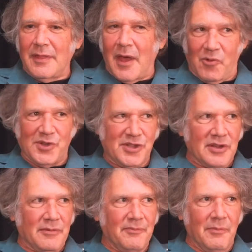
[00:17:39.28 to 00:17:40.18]
that was
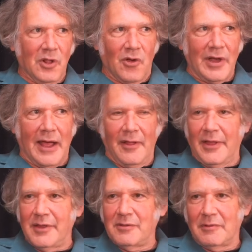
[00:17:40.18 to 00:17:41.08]
in a locale,
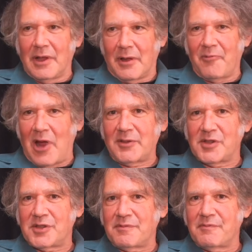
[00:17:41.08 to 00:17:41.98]
in like a
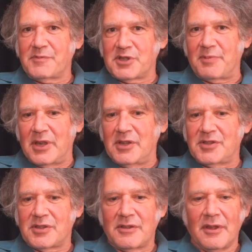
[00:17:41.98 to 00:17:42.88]
practice
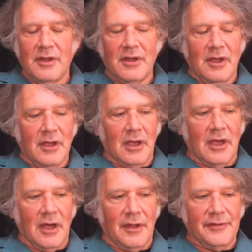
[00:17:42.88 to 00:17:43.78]
space.
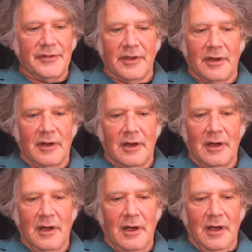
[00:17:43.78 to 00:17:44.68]
And uh,
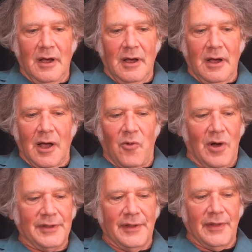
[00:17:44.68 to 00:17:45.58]
I
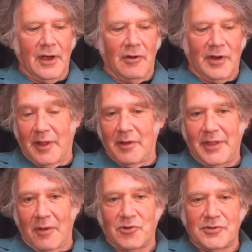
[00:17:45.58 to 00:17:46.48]
walked in there and they,
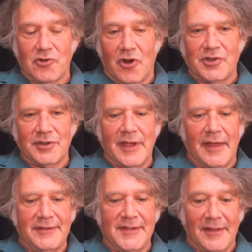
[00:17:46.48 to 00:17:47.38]
they were charging
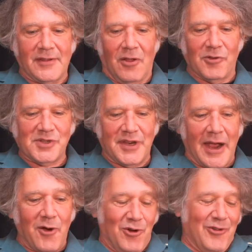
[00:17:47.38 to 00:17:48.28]
$10, $10 an
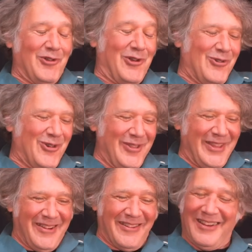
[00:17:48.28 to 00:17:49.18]
hour to record
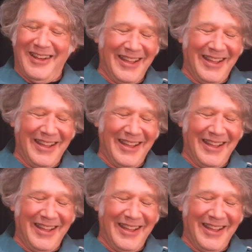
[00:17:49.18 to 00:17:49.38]
there.